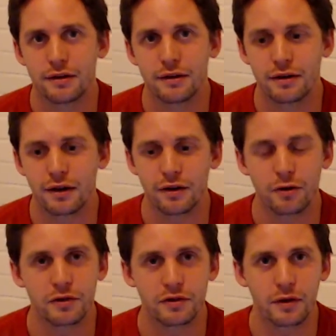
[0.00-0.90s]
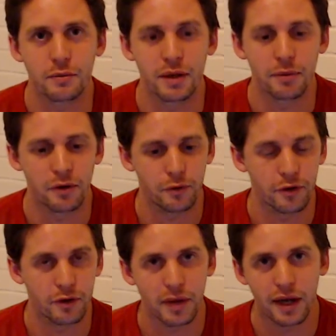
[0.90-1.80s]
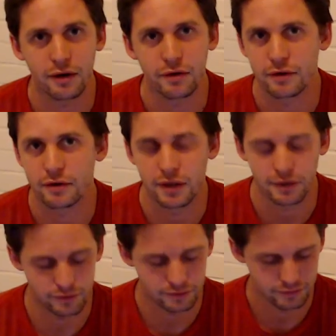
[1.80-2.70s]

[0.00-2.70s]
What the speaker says: you're not always going to be able to throw your bag on the ground.